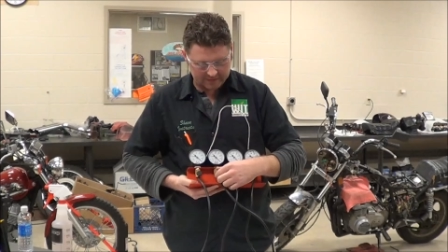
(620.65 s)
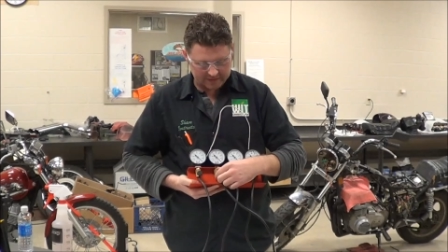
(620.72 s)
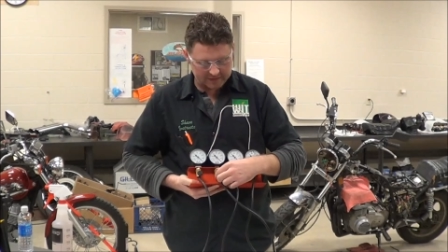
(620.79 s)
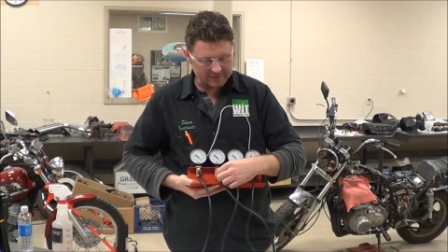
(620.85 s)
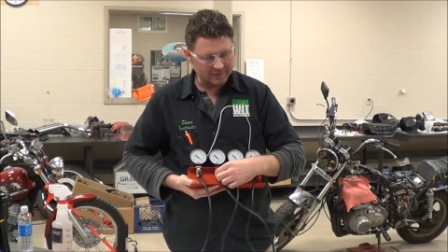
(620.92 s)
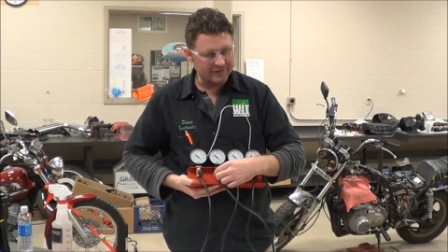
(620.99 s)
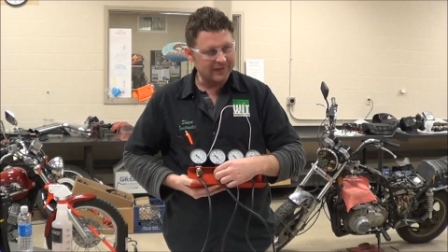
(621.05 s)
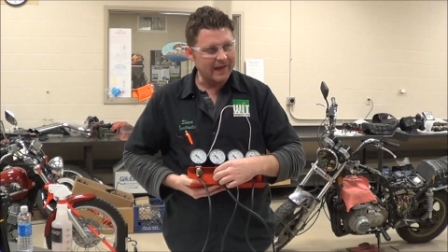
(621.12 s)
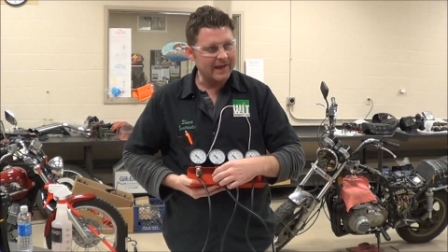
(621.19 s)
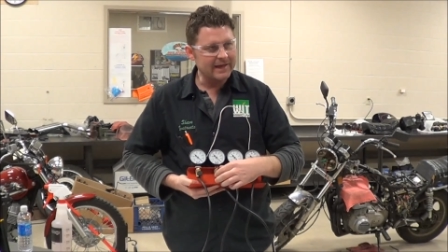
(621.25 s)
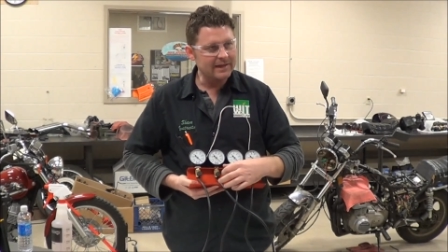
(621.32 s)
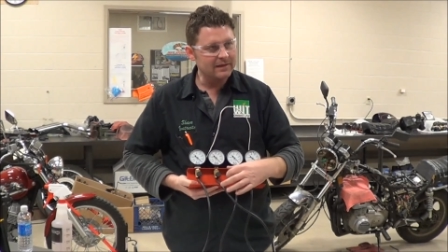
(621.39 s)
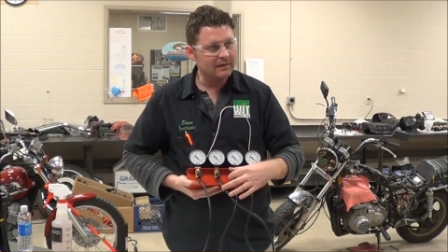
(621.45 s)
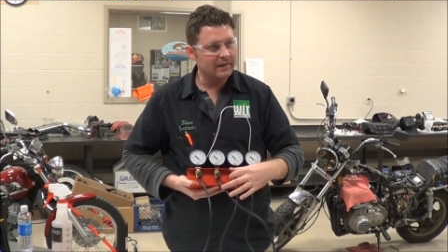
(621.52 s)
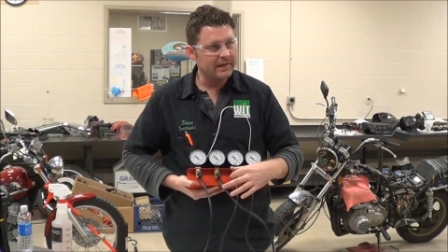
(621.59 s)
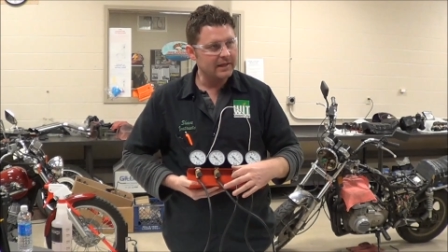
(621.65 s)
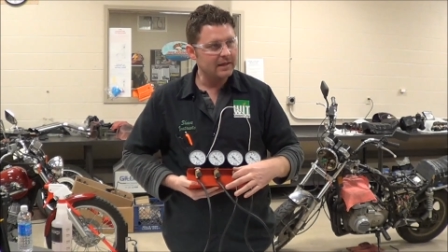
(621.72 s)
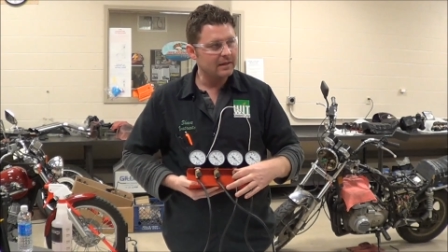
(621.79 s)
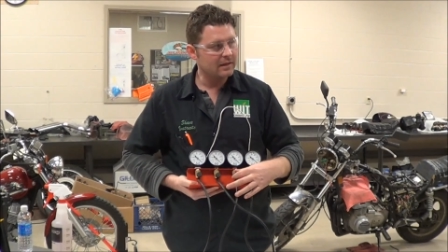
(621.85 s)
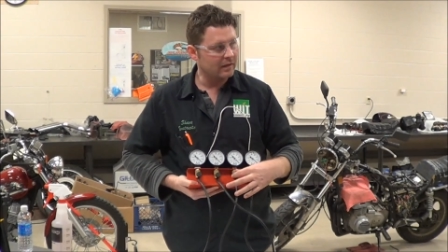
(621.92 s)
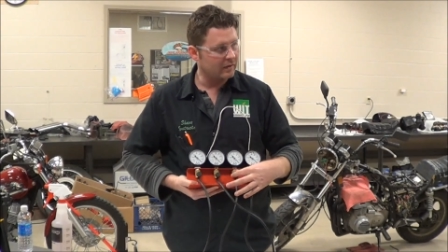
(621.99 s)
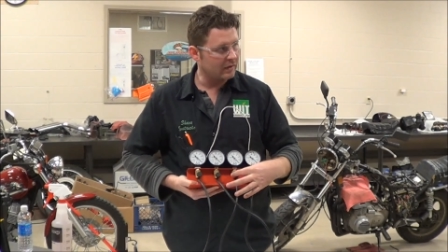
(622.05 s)
these
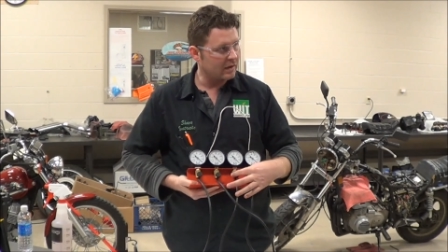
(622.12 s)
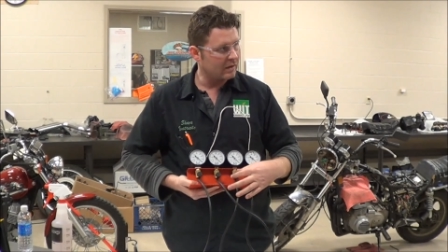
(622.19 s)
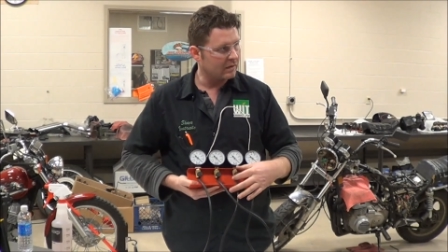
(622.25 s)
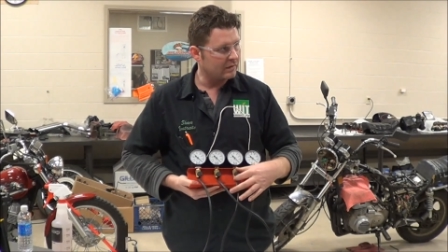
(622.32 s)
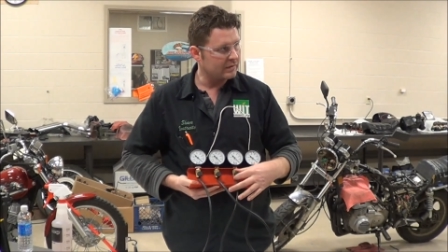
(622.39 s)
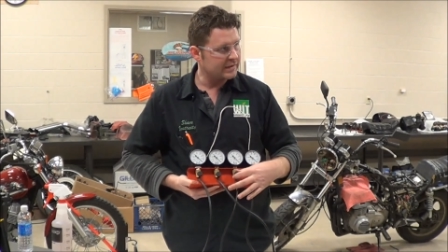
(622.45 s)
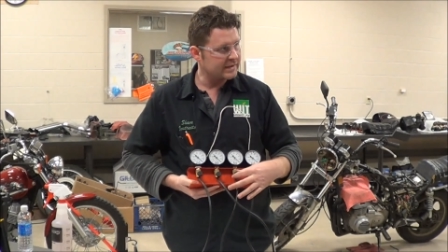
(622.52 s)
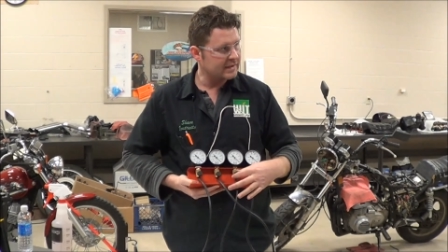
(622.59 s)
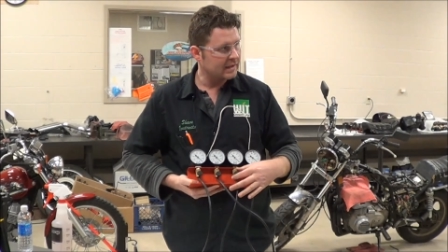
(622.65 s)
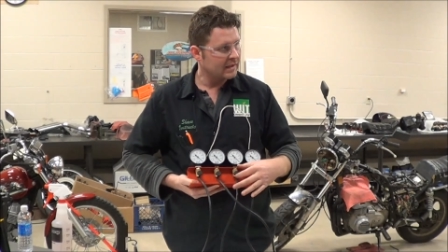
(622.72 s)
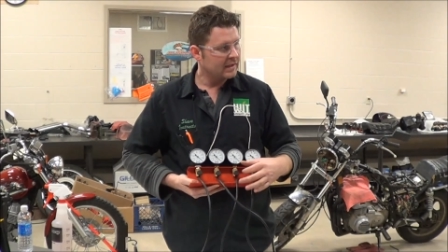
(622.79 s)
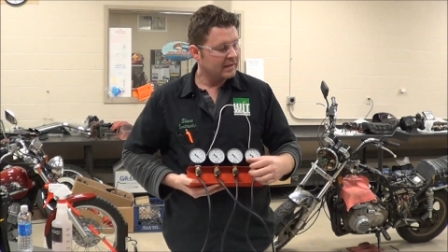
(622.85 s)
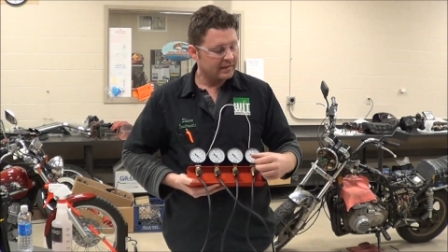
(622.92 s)
lightly closed,